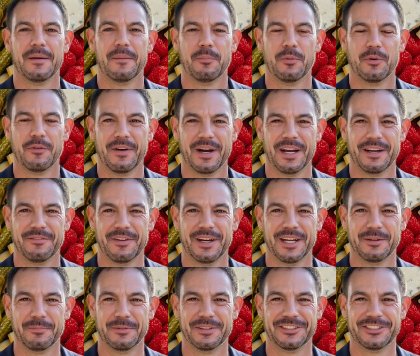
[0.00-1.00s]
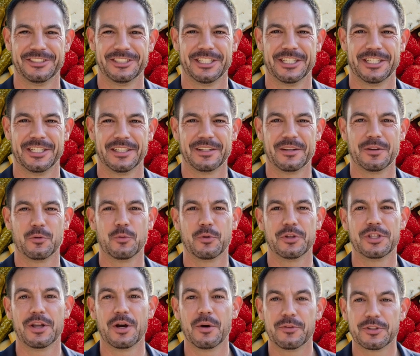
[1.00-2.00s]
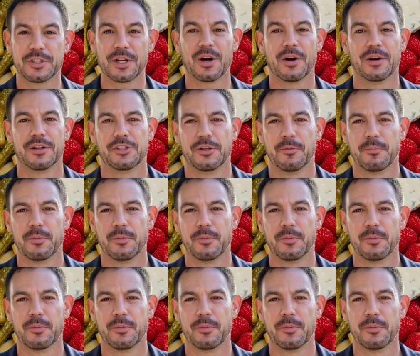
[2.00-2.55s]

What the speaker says: provide vitamin C, which helps collagen